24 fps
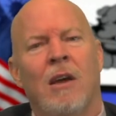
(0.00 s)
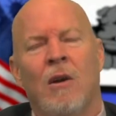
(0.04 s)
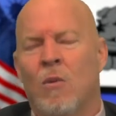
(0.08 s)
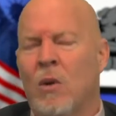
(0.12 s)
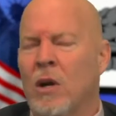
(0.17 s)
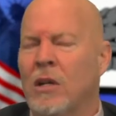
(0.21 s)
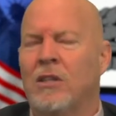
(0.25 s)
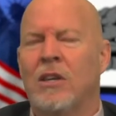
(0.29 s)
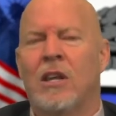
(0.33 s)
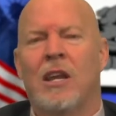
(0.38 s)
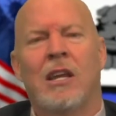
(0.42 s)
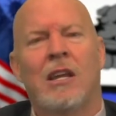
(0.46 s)

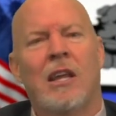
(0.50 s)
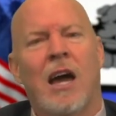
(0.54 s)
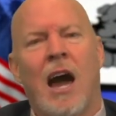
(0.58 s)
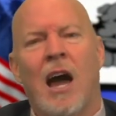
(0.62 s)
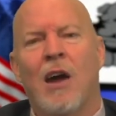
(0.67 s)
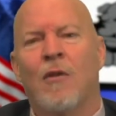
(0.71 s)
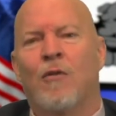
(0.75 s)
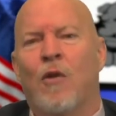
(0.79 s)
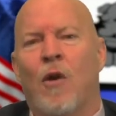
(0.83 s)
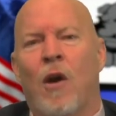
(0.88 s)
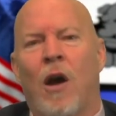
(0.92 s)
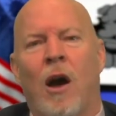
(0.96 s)
what did he
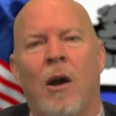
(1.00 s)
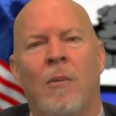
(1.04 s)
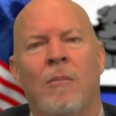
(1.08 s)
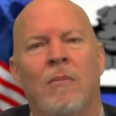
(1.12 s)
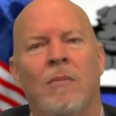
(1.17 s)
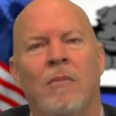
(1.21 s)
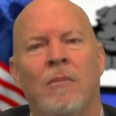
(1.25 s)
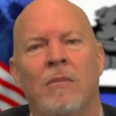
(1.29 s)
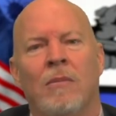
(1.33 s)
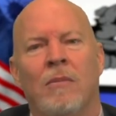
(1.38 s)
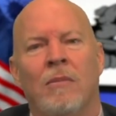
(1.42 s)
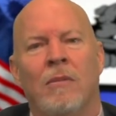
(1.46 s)
die from?
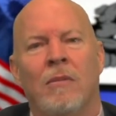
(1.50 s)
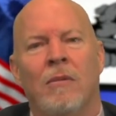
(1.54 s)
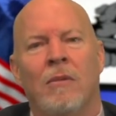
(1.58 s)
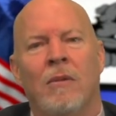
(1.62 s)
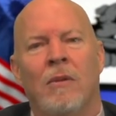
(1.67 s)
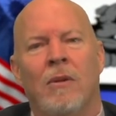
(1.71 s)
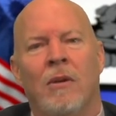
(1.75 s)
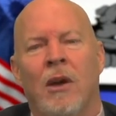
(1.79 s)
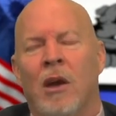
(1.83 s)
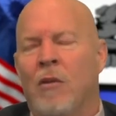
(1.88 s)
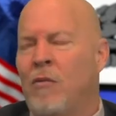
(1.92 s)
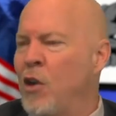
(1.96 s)

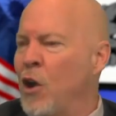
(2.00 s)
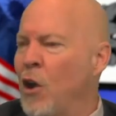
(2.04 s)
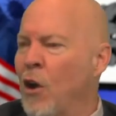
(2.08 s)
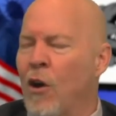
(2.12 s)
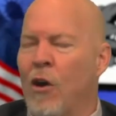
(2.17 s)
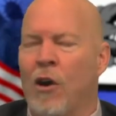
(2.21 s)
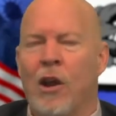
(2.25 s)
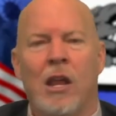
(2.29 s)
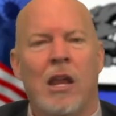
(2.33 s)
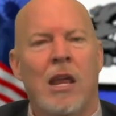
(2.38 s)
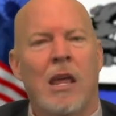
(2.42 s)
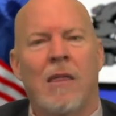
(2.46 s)
Have you
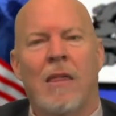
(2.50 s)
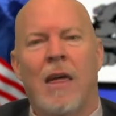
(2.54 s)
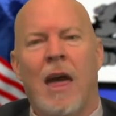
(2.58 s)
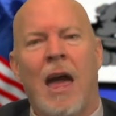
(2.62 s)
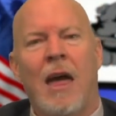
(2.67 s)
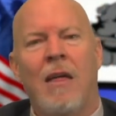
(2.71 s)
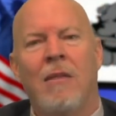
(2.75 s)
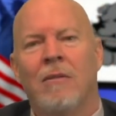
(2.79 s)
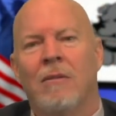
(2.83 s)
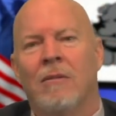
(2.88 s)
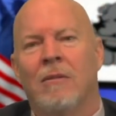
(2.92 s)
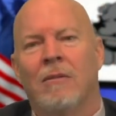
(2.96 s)
heard any of
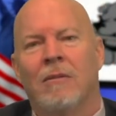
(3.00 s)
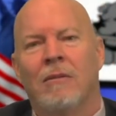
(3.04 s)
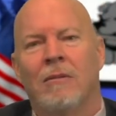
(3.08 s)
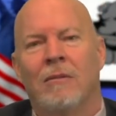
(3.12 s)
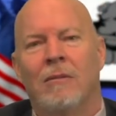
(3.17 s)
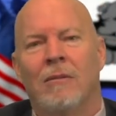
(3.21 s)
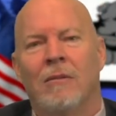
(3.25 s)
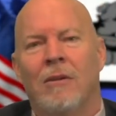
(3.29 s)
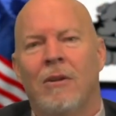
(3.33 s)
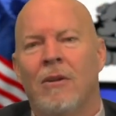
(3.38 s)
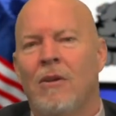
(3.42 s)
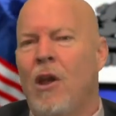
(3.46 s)
that?
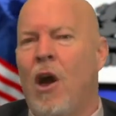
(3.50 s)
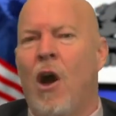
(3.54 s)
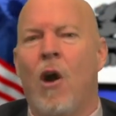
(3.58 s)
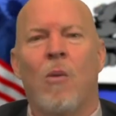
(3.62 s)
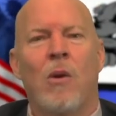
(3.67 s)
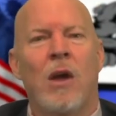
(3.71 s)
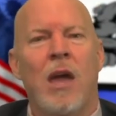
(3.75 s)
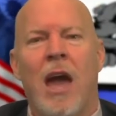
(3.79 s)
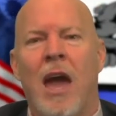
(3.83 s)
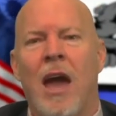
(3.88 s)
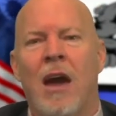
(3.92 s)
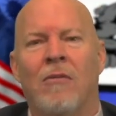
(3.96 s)
No,
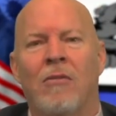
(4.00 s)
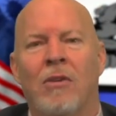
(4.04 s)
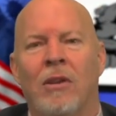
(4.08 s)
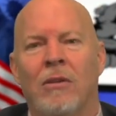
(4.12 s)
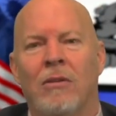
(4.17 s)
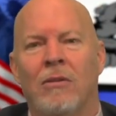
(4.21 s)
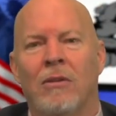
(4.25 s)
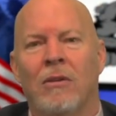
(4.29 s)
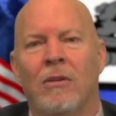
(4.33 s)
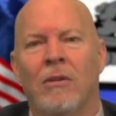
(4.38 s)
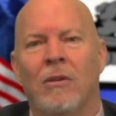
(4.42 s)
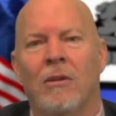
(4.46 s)
we
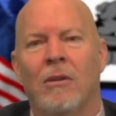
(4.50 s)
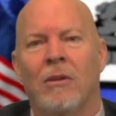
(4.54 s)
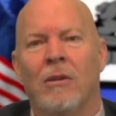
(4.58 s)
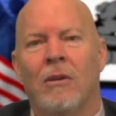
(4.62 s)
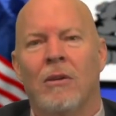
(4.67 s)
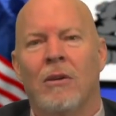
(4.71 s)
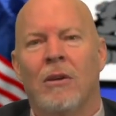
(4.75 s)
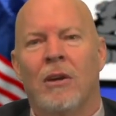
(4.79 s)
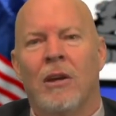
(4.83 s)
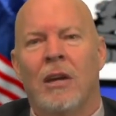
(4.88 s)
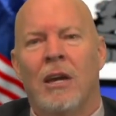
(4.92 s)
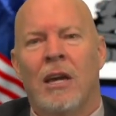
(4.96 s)
haven't.
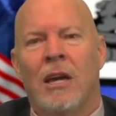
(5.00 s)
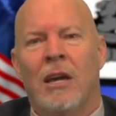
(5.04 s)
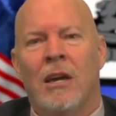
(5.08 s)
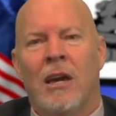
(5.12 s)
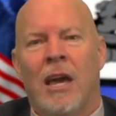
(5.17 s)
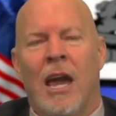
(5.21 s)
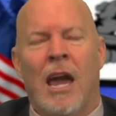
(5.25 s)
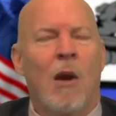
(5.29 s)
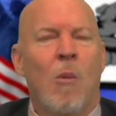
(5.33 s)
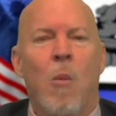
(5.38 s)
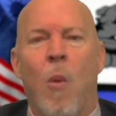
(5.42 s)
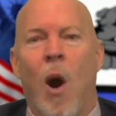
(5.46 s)

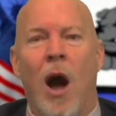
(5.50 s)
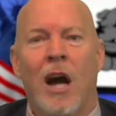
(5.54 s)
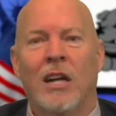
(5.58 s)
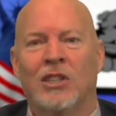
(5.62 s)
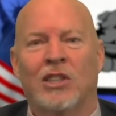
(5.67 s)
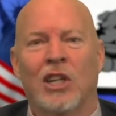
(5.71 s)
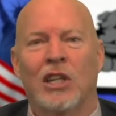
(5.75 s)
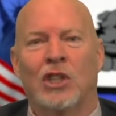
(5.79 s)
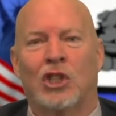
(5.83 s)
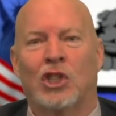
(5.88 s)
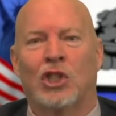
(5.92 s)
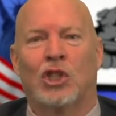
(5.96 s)
He
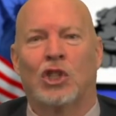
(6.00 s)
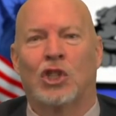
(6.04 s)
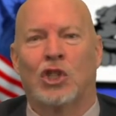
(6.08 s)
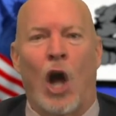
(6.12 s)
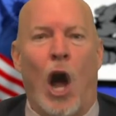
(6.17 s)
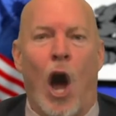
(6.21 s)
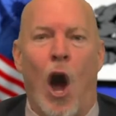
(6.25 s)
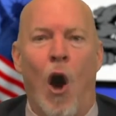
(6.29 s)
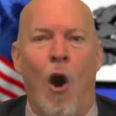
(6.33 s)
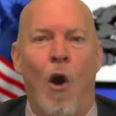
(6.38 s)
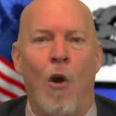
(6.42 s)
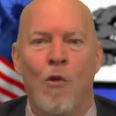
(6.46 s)
wasn't
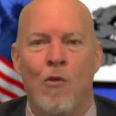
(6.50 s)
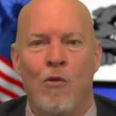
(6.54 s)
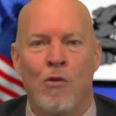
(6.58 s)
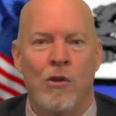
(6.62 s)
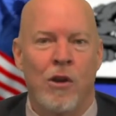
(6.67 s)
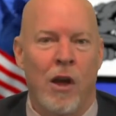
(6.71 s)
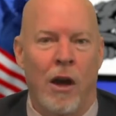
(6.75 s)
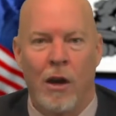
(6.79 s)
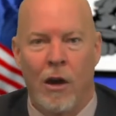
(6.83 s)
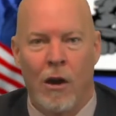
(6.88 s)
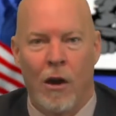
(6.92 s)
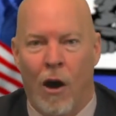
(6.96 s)

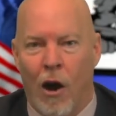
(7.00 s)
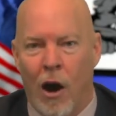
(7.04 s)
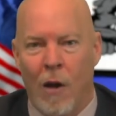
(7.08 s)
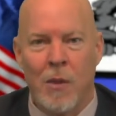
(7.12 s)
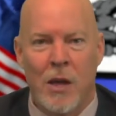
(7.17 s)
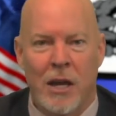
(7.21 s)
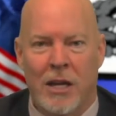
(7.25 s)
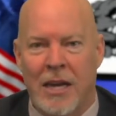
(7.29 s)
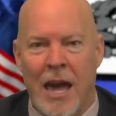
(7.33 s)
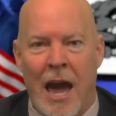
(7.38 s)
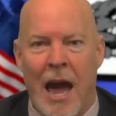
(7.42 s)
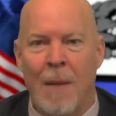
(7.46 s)
stoned on
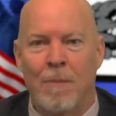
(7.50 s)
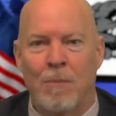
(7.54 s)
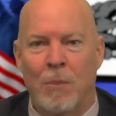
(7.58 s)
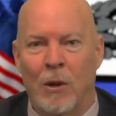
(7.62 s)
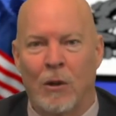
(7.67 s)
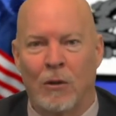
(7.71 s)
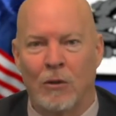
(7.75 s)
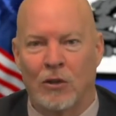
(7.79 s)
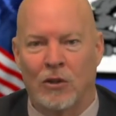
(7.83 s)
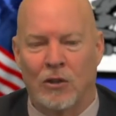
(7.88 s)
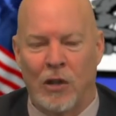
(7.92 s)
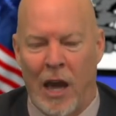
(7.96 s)
the
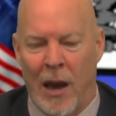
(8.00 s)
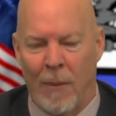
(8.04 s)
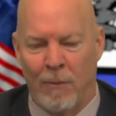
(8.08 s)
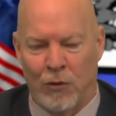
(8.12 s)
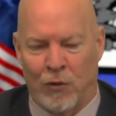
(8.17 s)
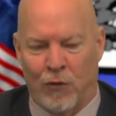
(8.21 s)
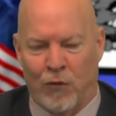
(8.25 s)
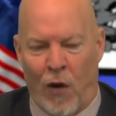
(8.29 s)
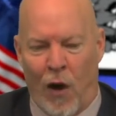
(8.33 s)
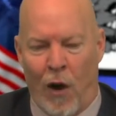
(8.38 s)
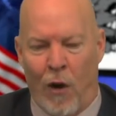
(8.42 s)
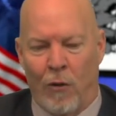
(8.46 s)
Capitol
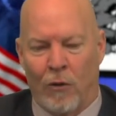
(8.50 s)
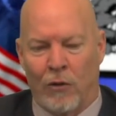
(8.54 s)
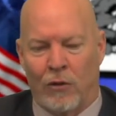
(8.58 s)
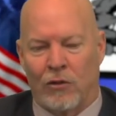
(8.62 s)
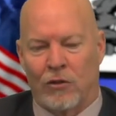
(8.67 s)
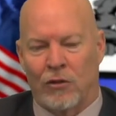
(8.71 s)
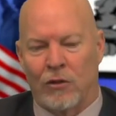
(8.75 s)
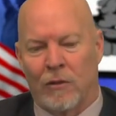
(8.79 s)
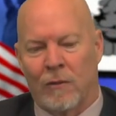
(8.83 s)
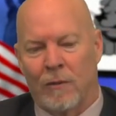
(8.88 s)
steps, folks.